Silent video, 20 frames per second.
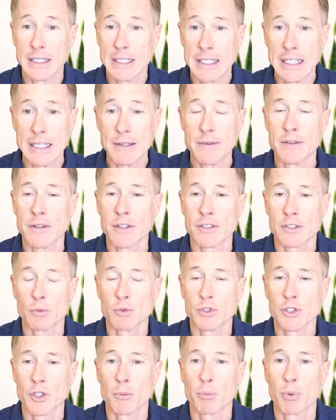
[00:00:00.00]
even this
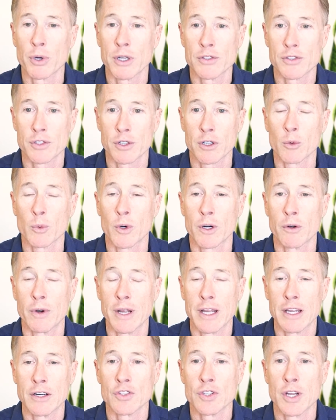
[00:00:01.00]
0.01
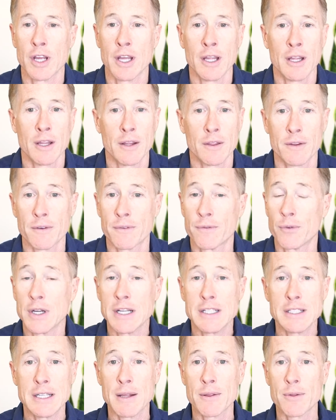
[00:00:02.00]
range, the
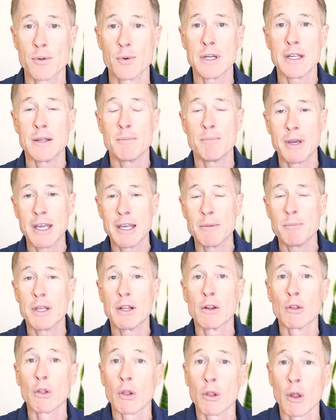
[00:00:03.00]
free T3 may
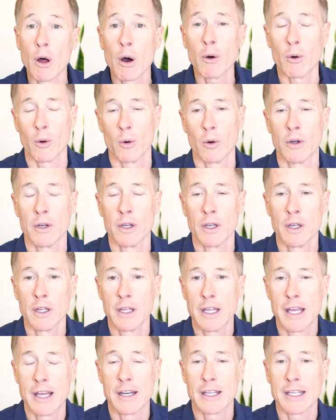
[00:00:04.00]
be low.
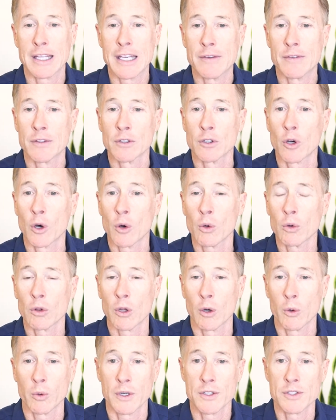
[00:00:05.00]
And it can even go
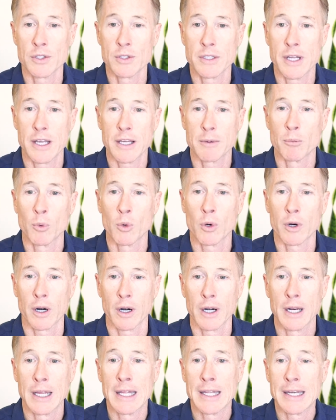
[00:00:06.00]
lower as you take
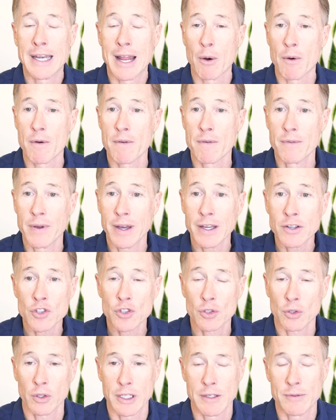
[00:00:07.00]
more. Now,
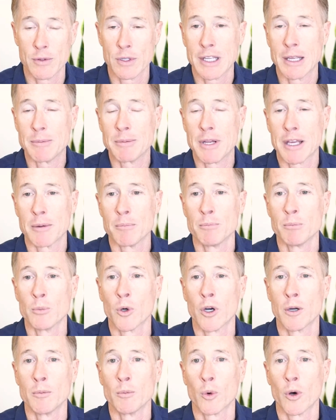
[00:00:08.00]
eventually, if you keep taking
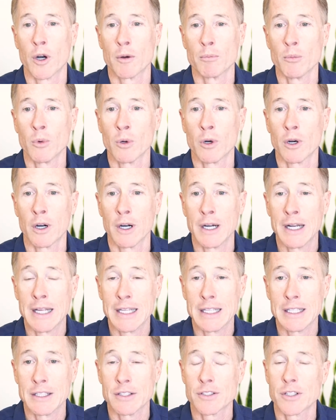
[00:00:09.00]
more and more and more,
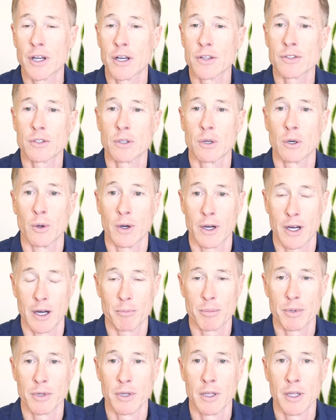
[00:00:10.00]
it does go
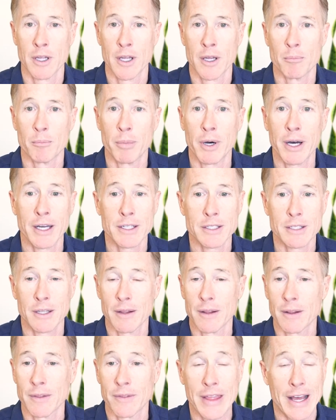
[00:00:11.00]
up. But
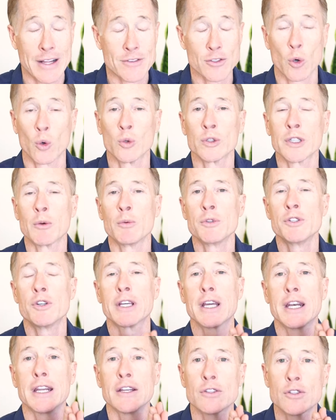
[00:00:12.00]
that's only when you're
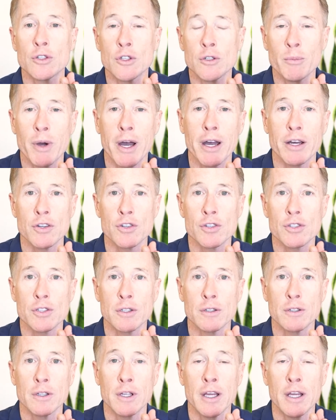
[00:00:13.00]
getting too much.
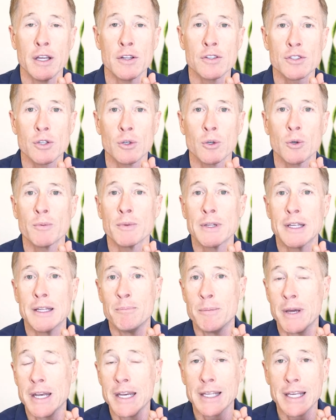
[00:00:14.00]
So
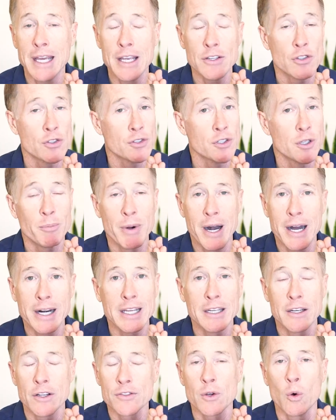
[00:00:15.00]
in many cases, your
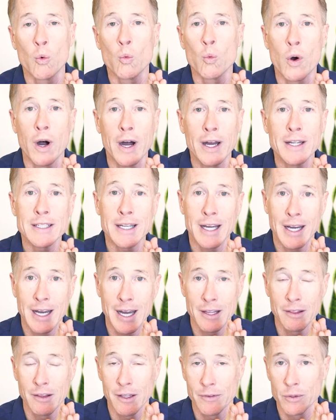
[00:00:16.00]
body doesn't want
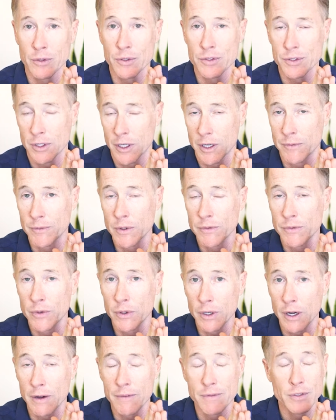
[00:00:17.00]
high levels of
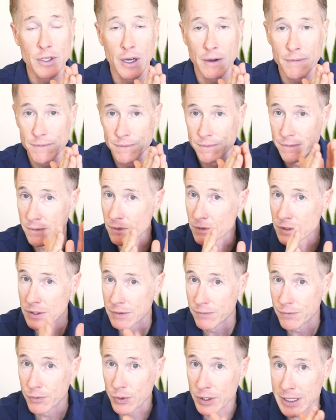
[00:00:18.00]

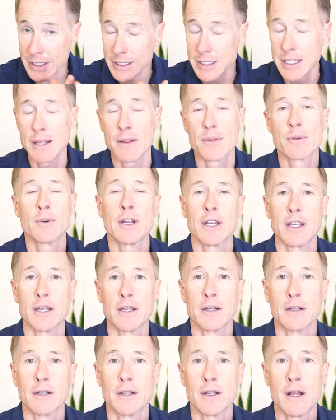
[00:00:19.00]
free T3.
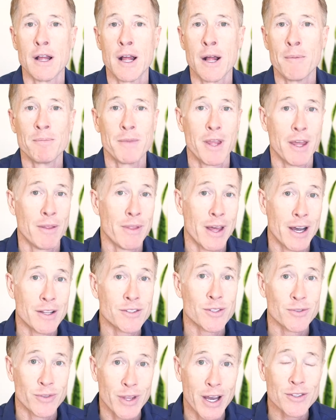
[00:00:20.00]
And
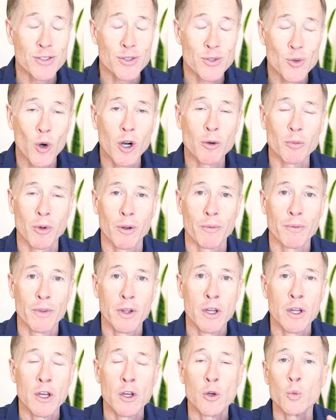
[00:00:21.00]
that's normal.
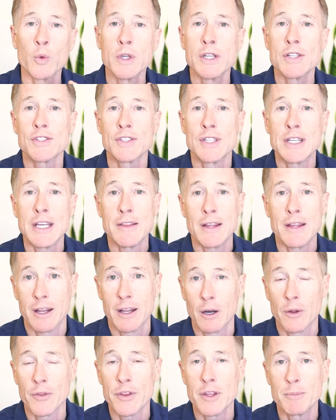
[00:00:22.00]
We see
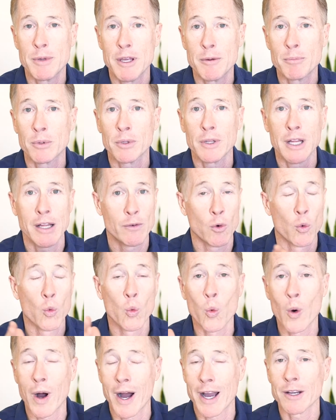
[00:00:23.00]
healthy people have a
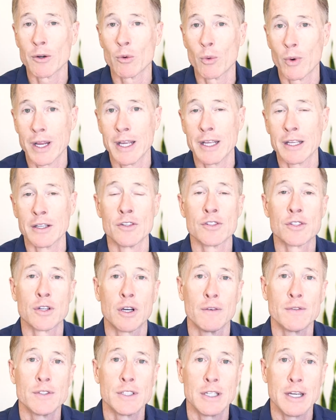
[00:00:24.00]
wide range
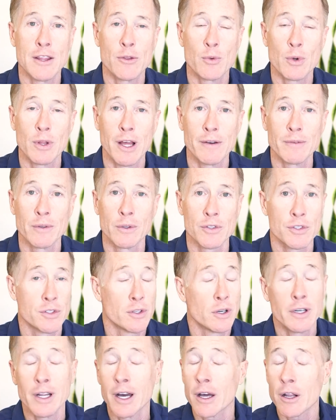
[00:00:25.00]
of T3 levels.
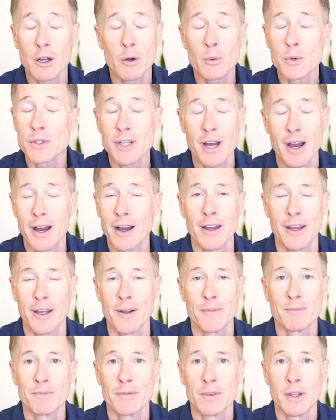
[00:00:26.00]
They're not always high.
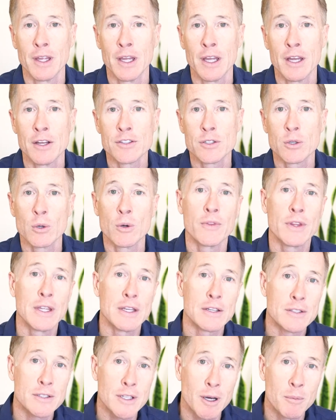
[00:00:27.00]
So the
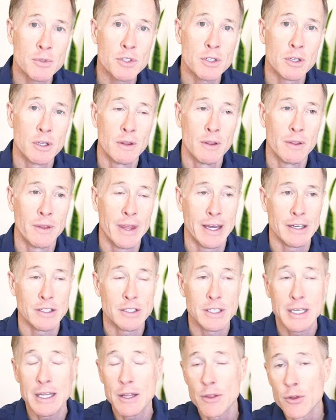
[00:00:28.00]
assumption that
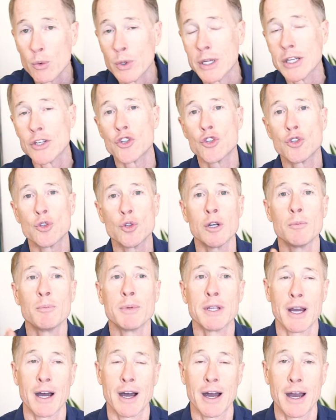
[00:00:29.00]
T3 should
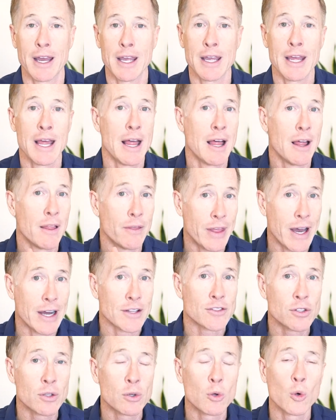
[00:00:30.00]
be high,
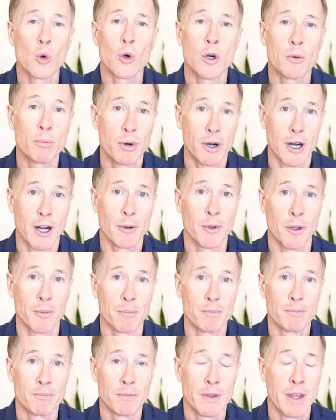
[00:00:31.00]
that's the core problem.